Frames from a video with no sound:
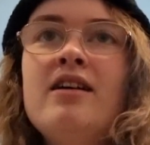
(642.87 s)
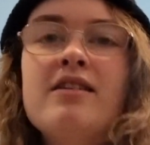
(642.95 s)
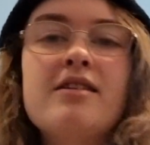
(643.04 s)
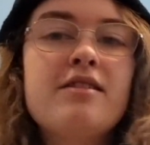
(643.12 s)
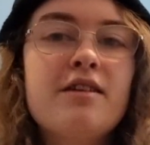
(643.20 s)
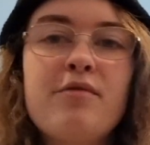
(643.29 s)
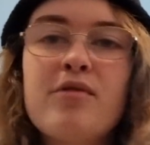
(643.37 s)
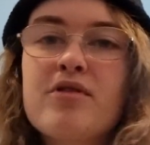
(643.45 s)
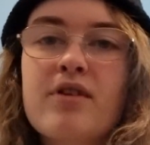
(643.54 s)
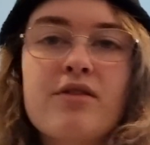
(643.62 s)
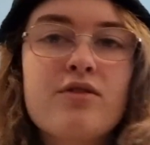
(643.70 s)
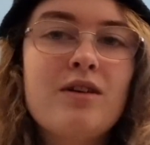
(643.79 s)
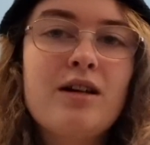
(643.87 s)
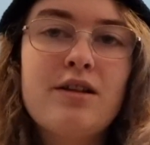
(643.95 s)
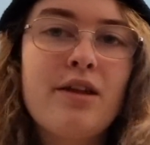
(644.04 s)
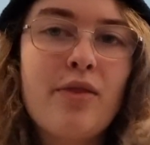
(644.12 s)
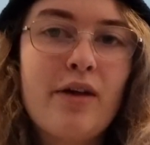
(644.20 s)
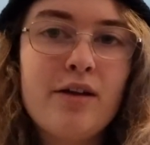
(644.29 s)
This was such an
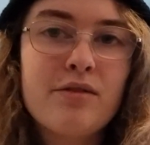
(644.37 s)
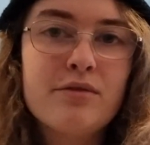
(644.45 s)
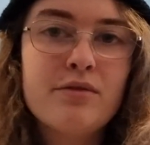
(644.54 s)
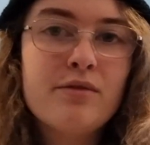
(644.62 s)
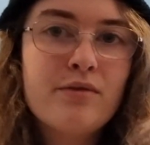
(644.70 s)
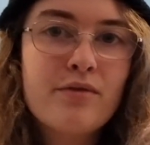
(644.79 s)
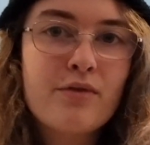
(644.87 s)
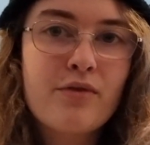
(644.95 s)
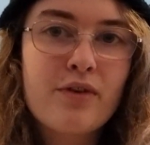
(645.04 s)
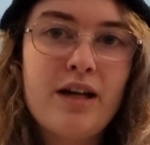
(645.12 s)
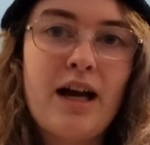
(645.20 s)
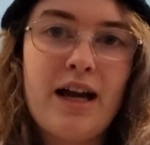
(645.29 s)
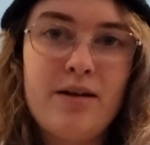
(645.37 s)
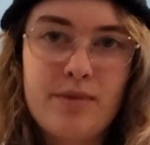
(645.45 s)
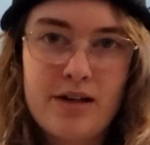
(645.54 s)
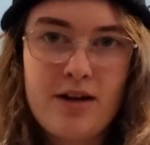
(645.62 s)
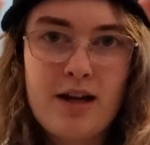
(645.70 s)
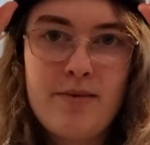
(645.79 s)
easy thing to freehand,
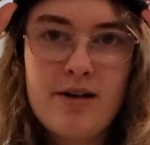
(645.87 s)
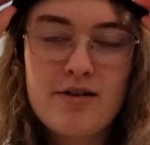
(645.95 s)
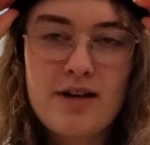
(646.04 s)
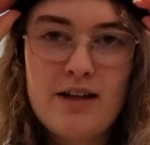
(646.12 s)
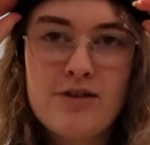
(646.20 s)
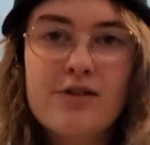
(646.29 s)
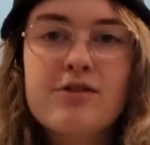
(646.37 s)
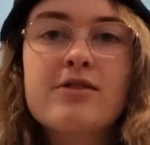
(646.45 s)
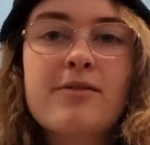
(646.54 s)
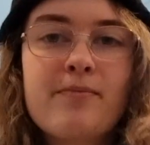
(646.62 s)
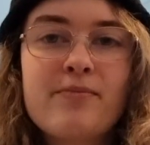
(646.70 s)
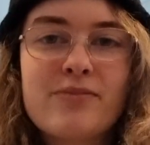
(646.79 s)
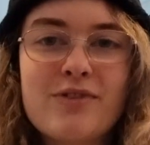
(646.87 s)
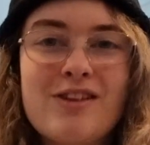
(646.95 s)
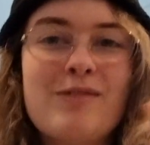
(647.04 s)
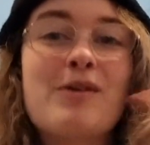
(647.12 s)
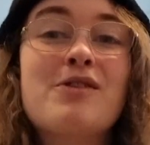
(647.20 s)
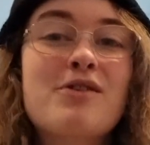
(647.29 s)
basically, because
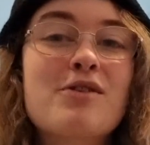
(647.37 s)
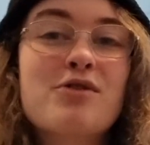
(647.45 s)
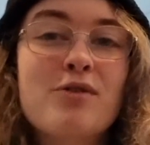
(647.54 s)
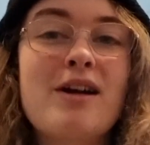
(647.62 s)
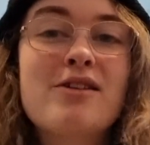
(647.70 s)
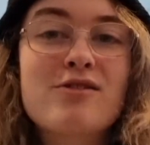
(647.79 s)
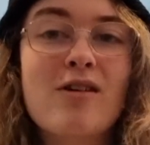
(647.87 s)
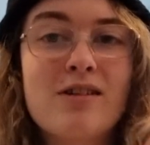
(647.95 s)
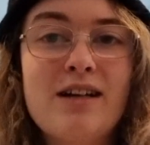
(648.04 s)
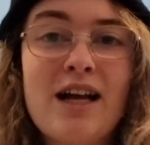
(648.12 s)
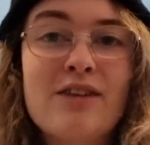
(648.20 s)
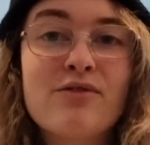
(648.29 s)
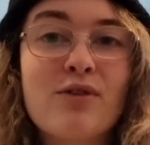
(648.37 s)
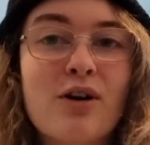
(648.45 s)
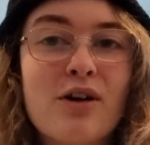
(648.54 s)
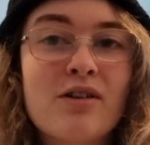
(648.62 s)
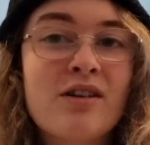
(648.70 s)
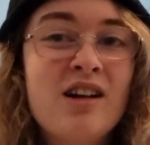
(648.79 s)
it was straight stockinette
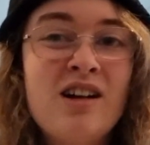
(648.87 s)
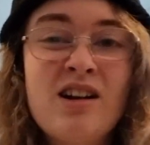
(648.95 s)
for